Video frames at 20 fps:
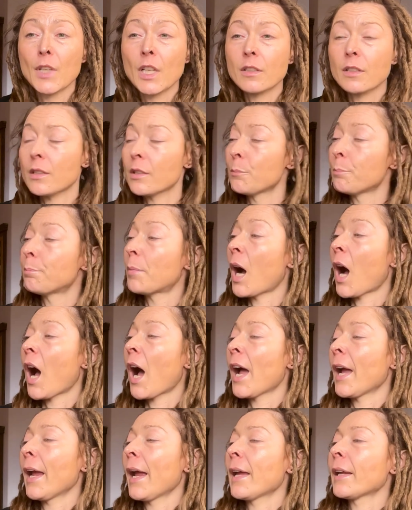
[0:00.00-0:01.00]
to
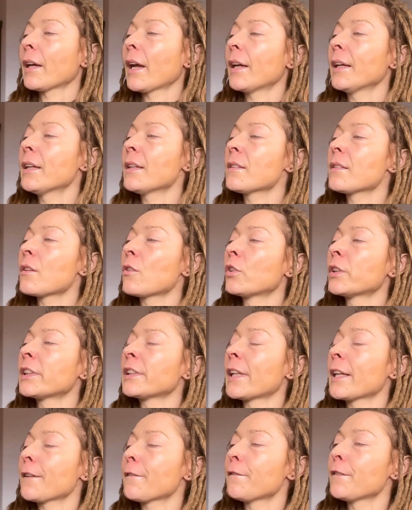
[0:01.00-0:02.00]
buy, and it's only
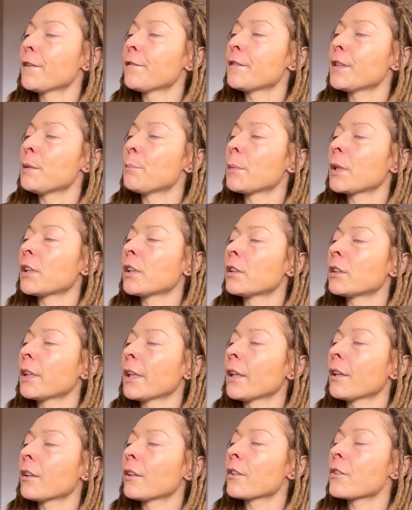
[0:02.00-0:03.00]
like 50
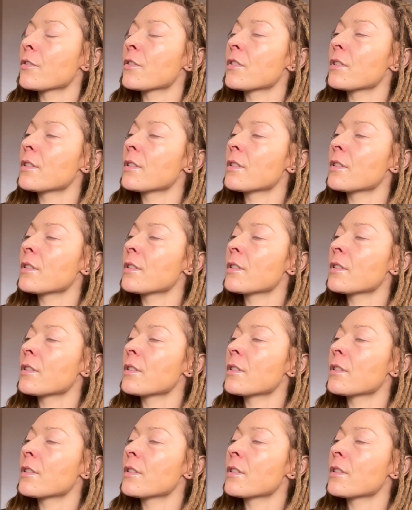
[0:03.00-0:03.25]
milliliters.